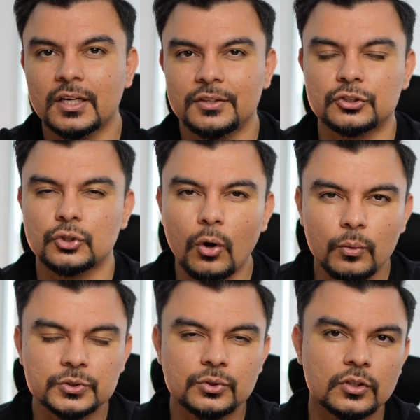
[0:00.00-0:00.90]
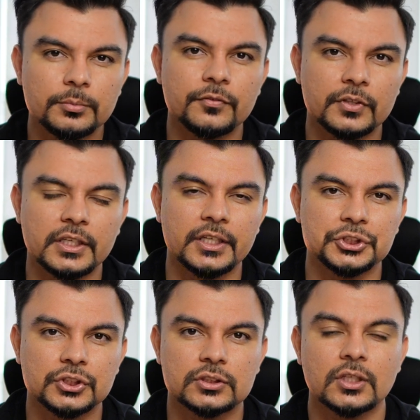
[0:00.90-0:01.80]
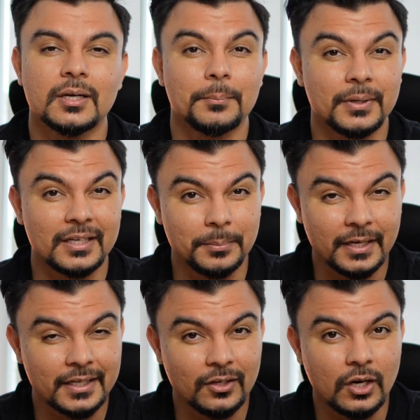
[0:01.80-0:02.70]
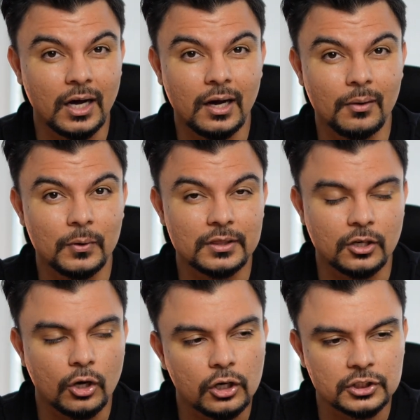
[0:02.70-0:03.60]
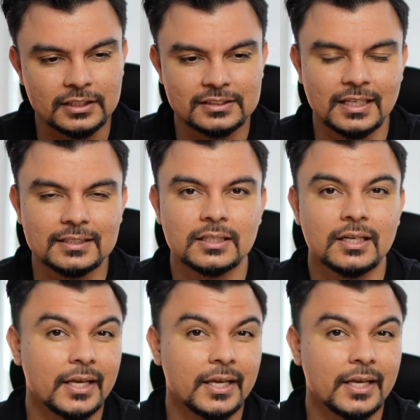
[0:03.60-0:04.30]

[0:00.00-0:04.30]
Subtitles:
There's always going to be variations, but depending on what the contract says,